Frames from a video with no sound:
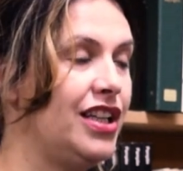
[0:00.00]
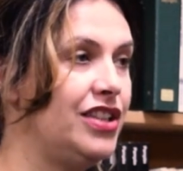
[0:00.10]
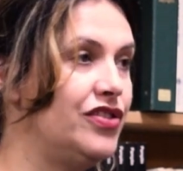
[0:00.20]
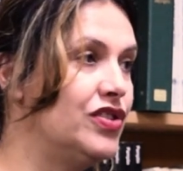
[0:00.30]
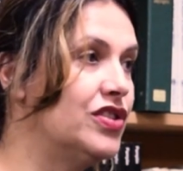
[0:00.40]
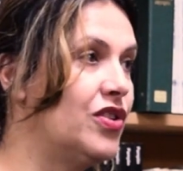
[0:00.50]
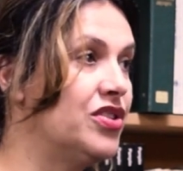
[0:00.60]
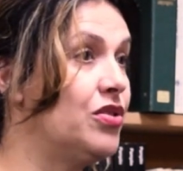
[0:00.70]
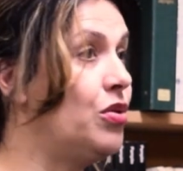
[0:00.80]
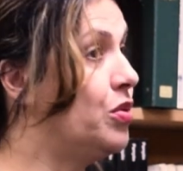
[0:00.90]

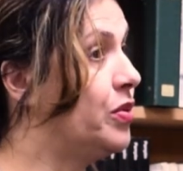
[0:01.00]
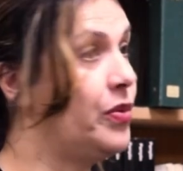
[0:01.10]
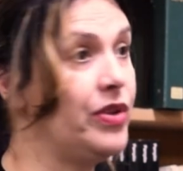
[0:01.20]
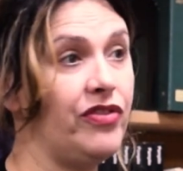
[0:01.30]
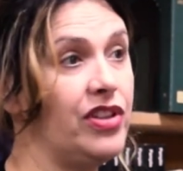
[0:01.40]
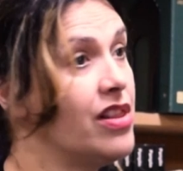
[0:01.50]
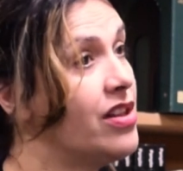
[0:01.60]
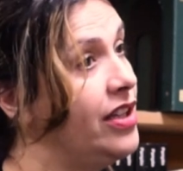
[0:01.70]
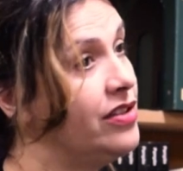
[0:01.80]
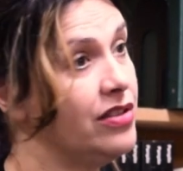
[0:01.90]
resources, or we feel
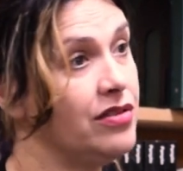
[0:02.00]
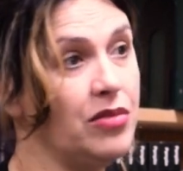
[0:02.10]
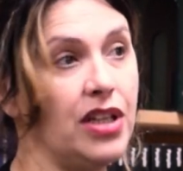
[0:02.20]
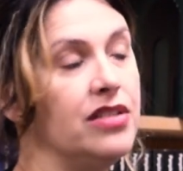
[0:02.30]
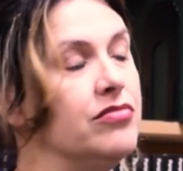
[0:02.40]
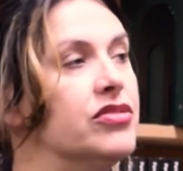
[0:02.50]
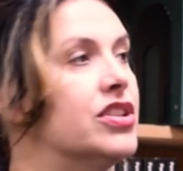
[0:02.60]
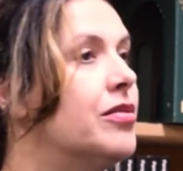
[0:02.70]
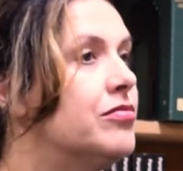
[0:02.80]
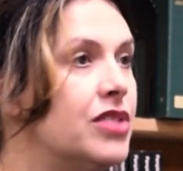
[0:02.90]
threatened by
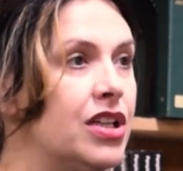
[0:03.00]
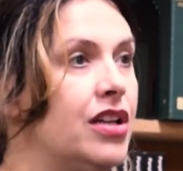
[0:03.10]
some